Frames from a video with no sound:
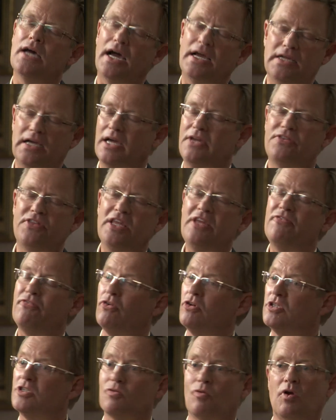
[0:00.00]
I think,
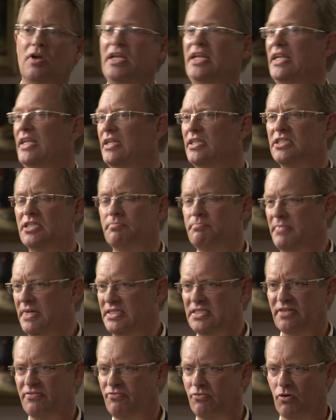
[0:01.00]
first of all, it is a
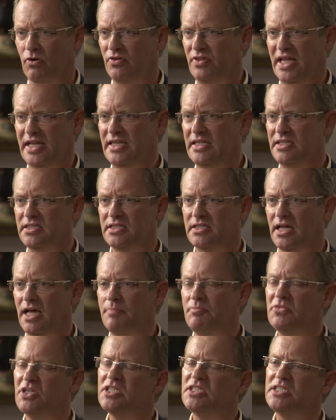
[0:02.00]
metaphor. That is,
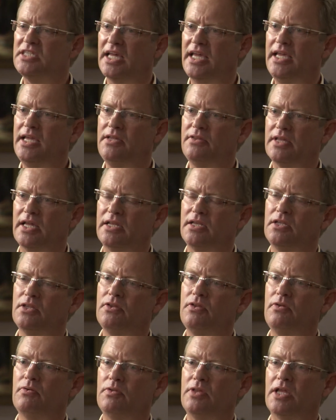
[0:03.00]
I'm just saying
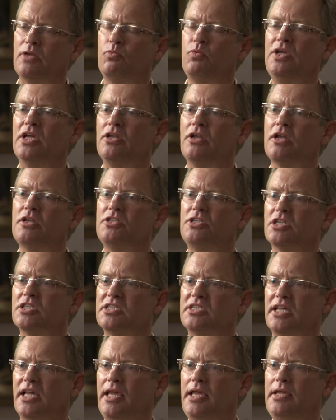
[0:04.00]
that we are not
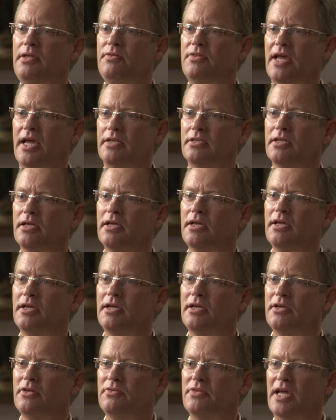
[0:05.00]
just saying
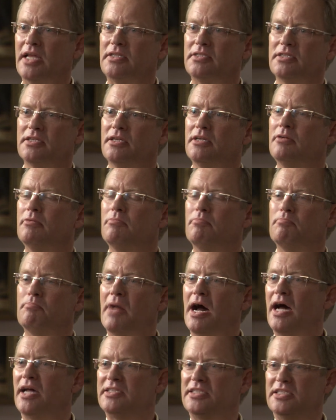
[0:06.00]
that
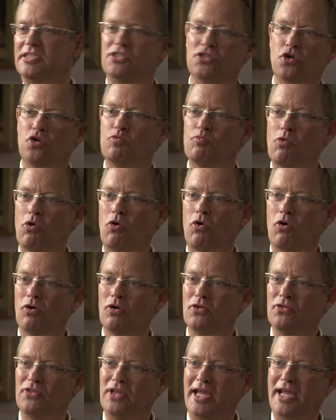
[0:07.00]
mass is no
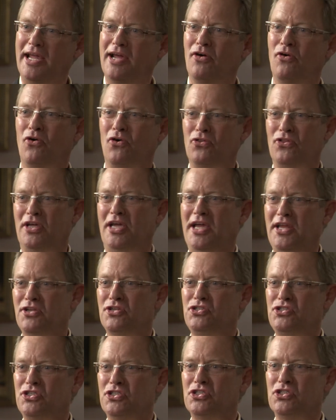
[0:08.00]
more there, or the
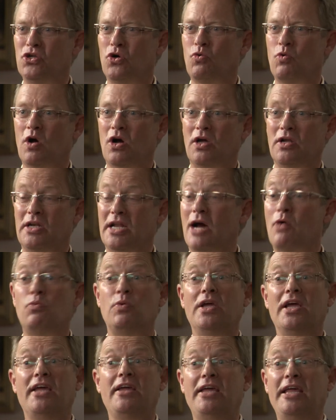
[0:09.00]
energy is nowhere, now
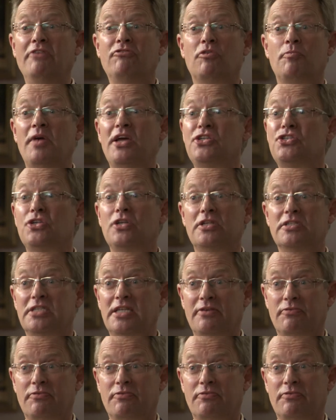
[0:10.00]
information is